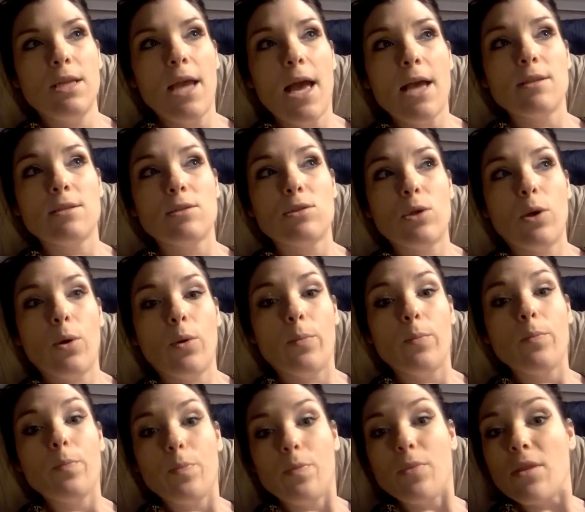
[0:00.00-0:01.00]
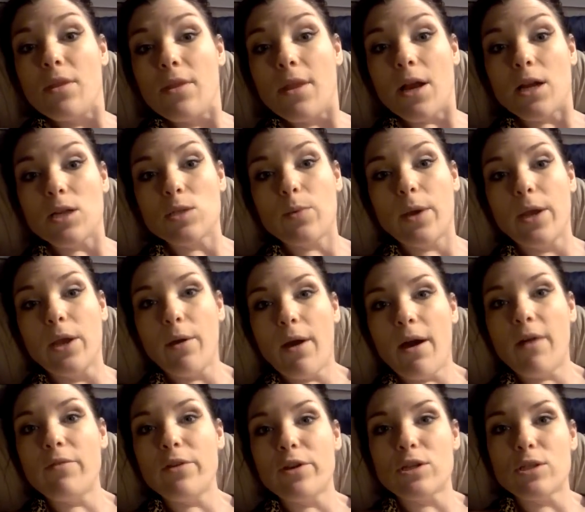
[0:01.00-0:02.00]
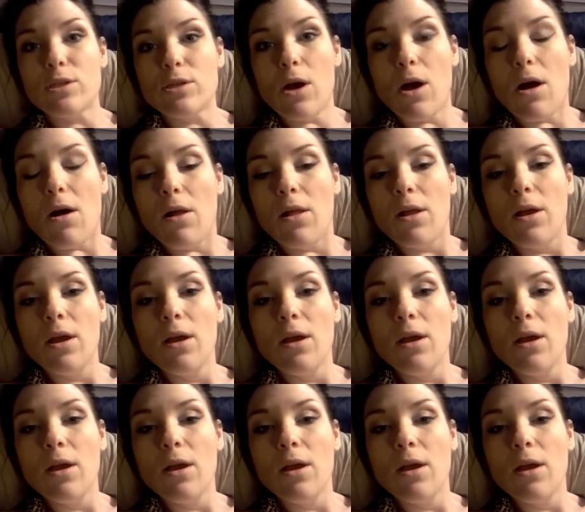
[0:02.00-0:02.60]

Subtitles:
yes, so there's why you have your stall.